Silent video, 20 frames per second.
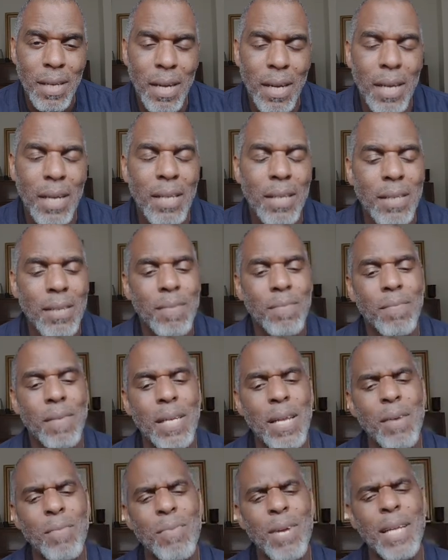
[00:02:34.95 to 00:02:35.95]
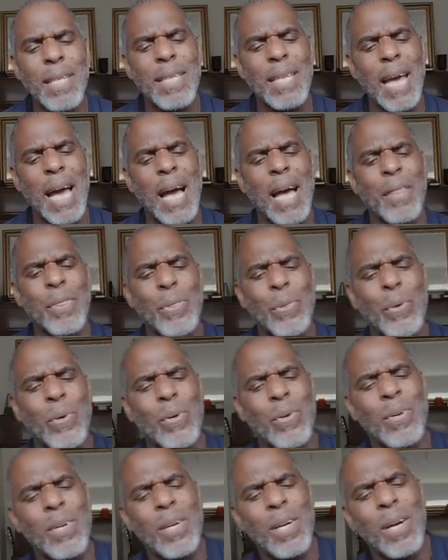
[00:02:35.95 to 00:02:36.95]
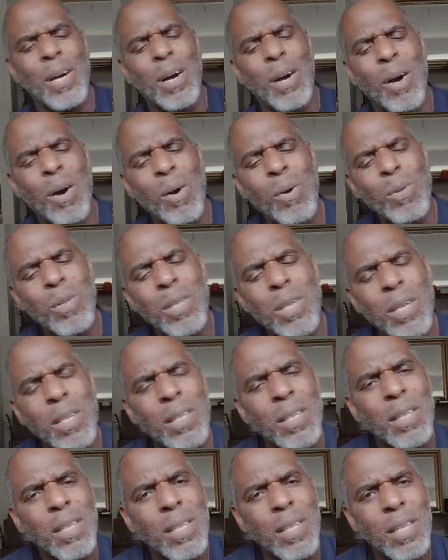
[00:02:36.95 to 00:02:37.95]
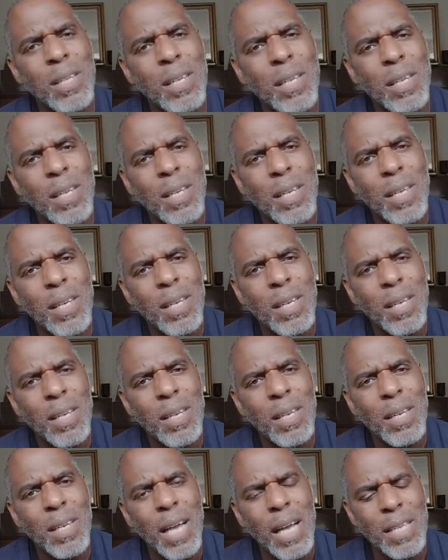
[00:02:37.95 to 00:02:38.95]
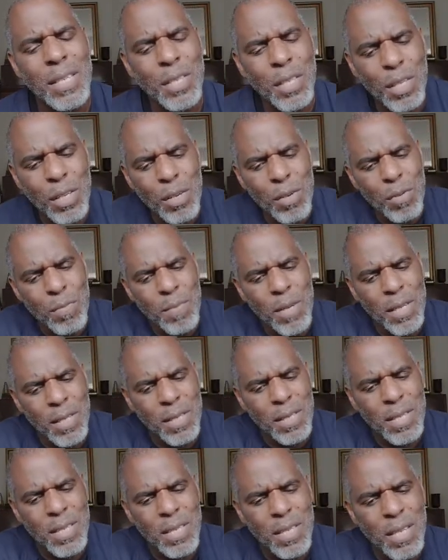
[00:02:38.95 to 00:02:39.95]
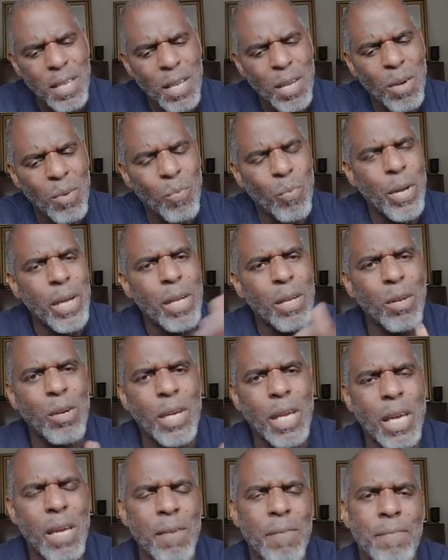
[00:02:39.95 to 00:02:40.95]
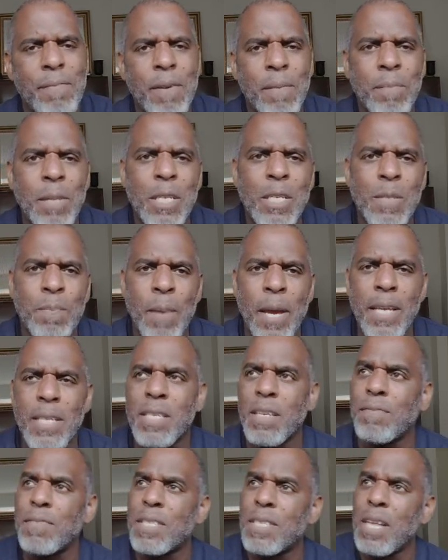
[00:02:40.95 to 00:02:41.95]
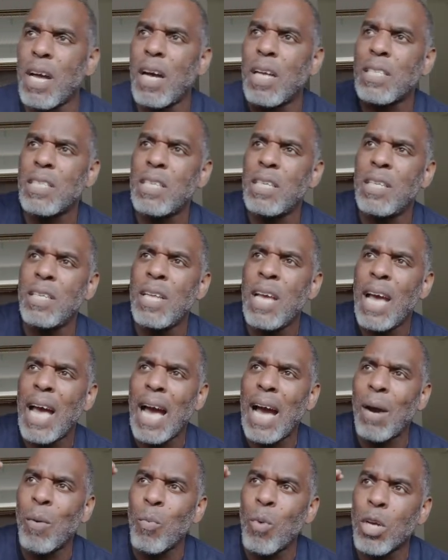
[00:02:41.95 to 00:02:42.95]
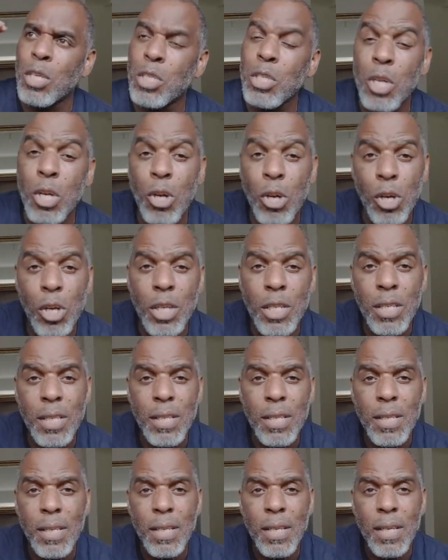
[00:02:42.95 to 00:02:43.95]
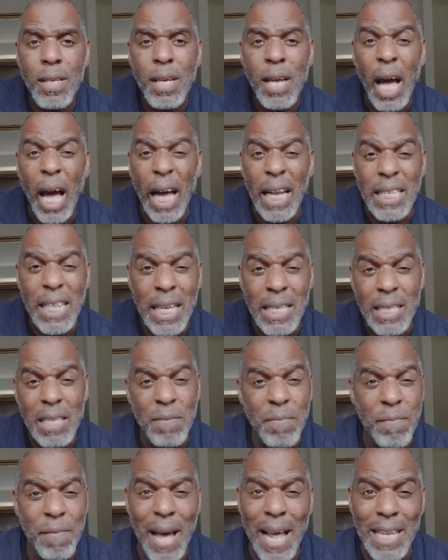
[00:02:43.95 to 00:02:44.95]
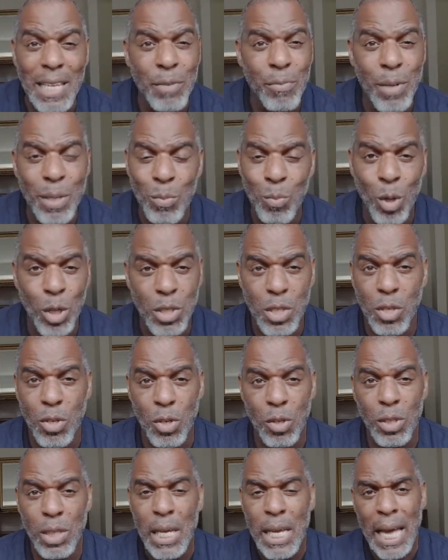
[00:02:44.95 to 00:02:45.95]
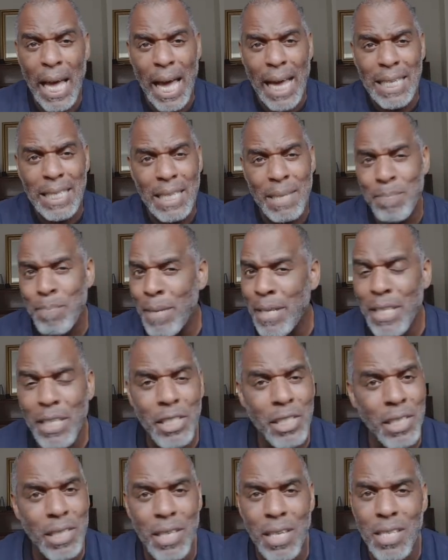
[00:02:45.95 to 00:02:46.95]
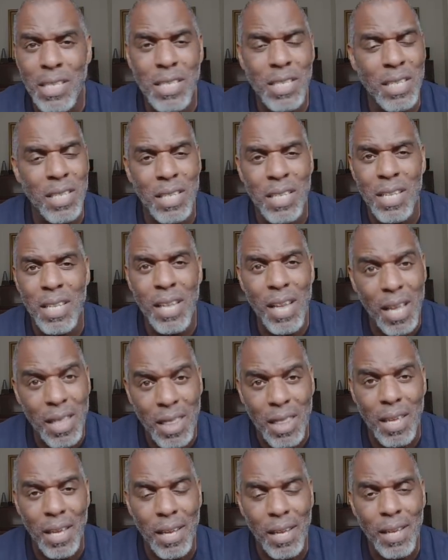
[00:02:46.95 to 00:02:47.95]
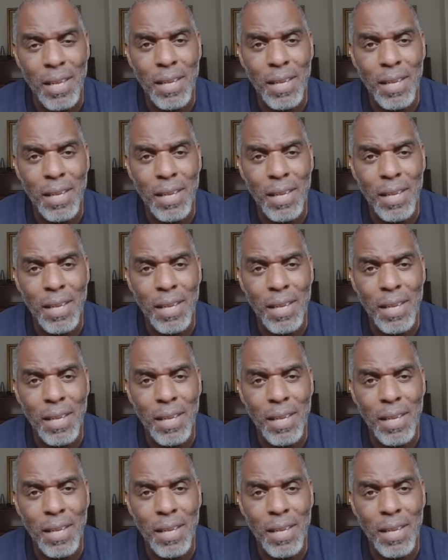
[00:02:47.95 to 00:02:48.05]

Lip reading: And when I read that, I thought, hold on. As humans, we look at it from the space of starting at what's good and then devaluing what's good and diminishing us to nothing.